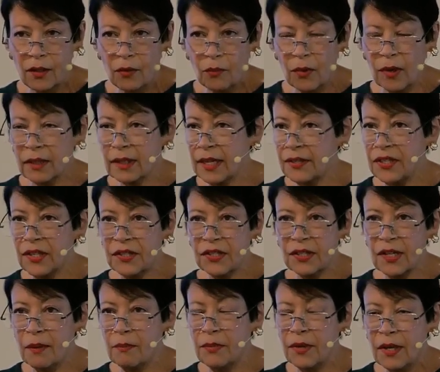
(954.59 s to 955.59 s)
Well, unless it's
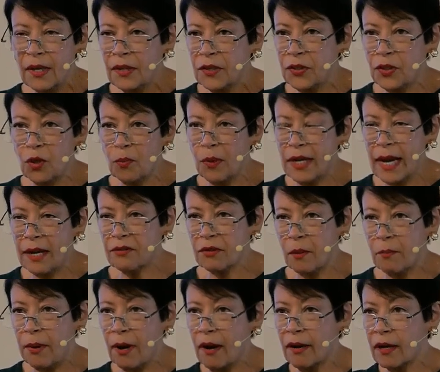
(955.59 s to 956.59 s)
some
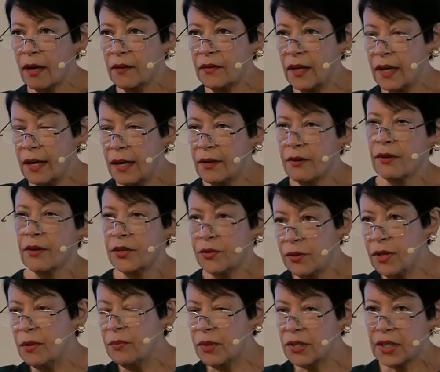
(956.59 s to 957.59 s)
supernatural bonk on the head or a
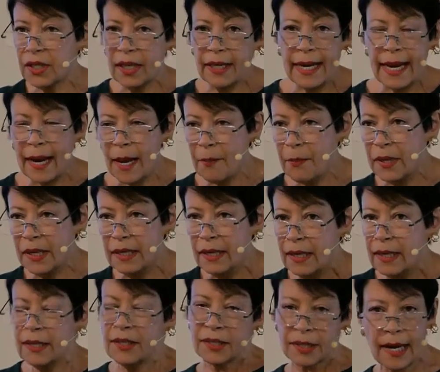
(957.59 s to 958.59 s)
dream, which can happen,
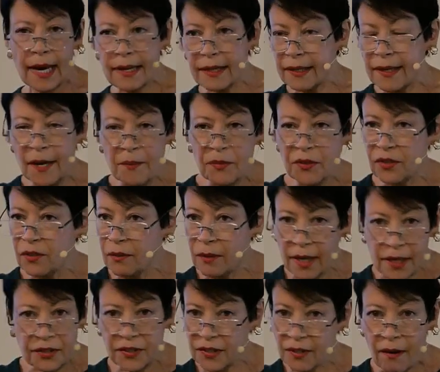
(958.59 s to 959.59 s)
it's got to come through
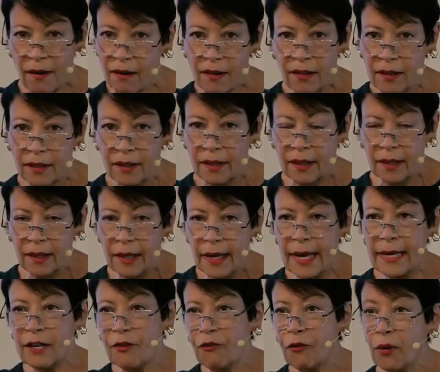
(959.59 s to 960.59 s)
us, y'all.
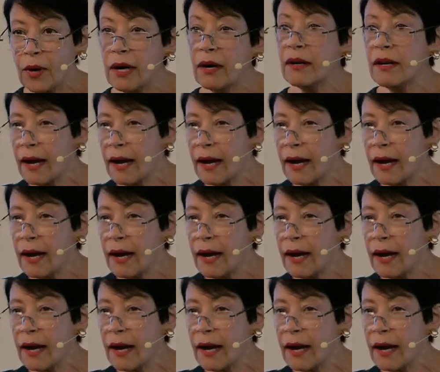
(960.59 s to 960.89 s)
And if we're